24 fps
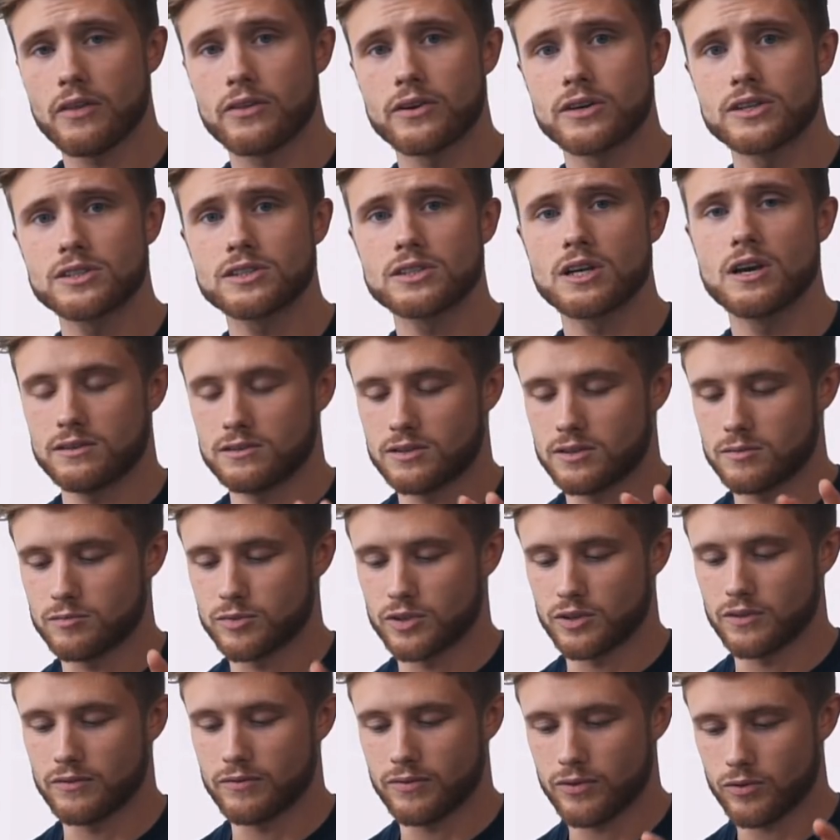others in terms
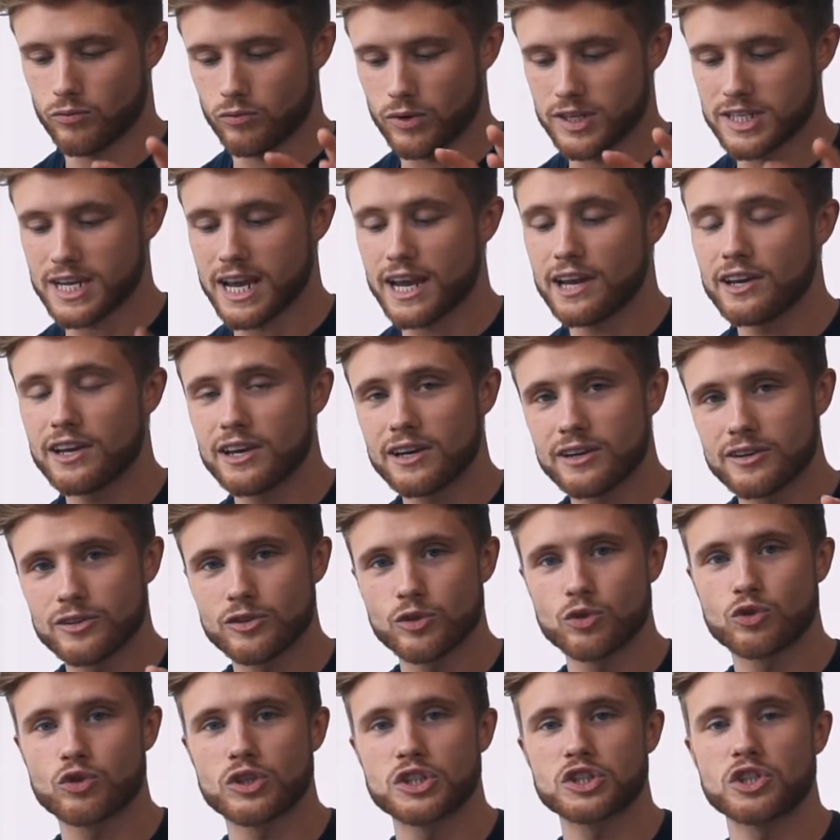of retaining
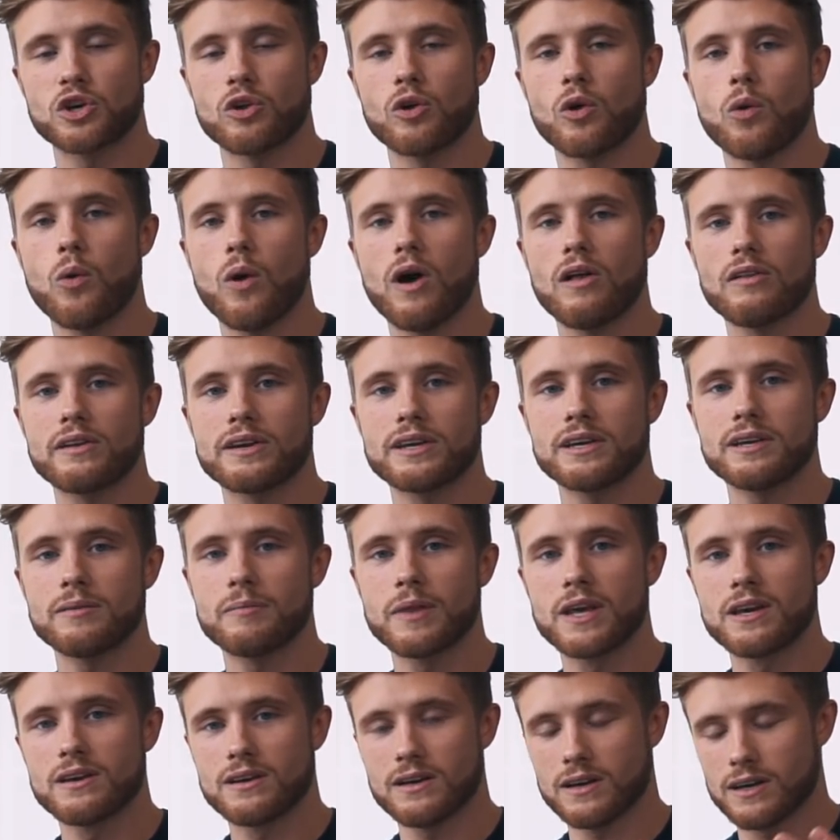nutritional quality,
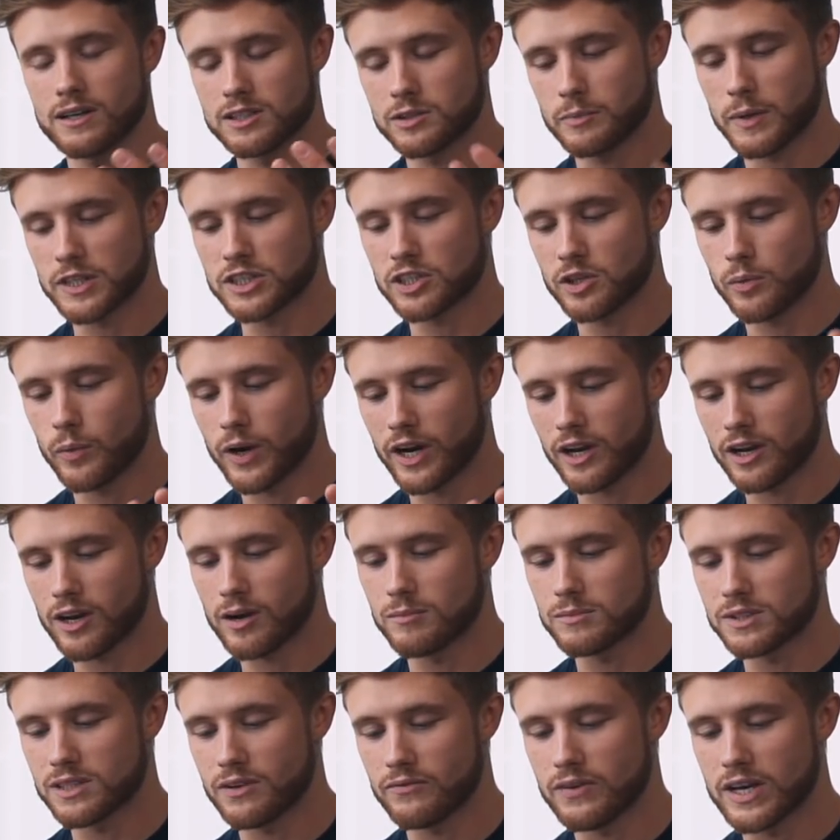especially when it
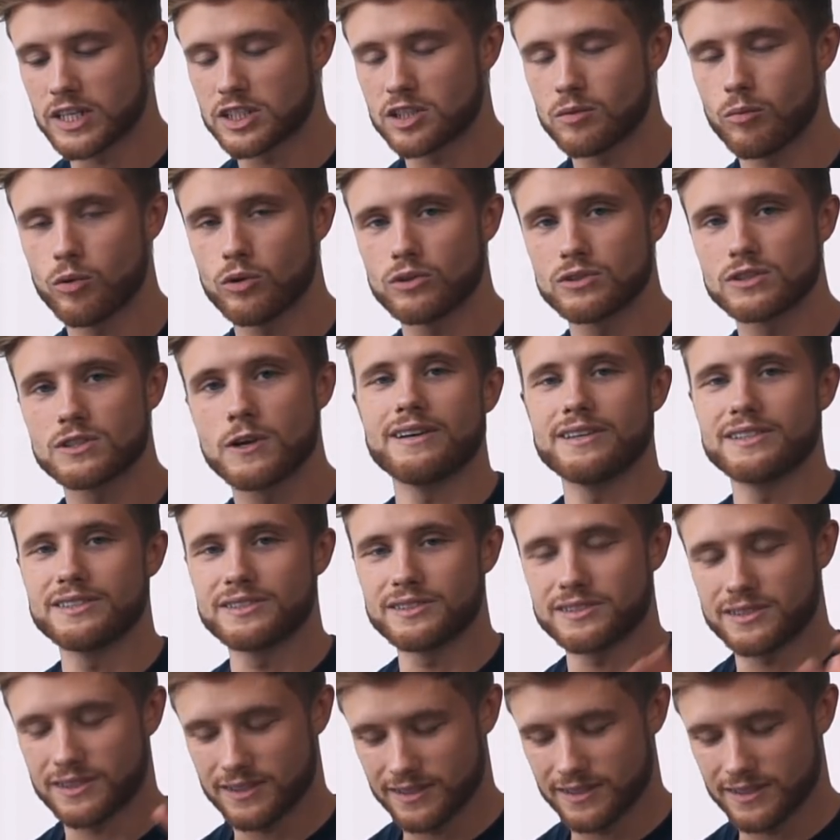comes to vegetables, is